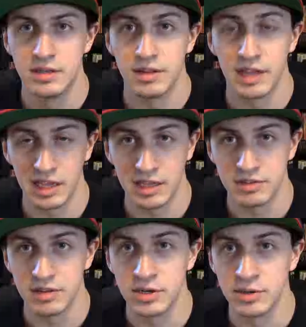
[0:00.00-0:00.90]
Like,
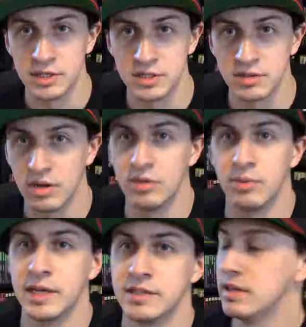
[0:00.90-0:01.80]
it's literally just called
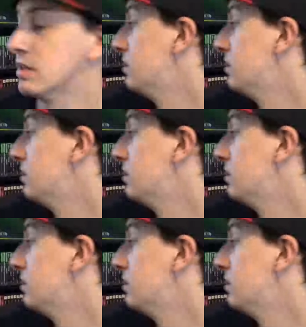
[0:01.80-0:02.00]
racing.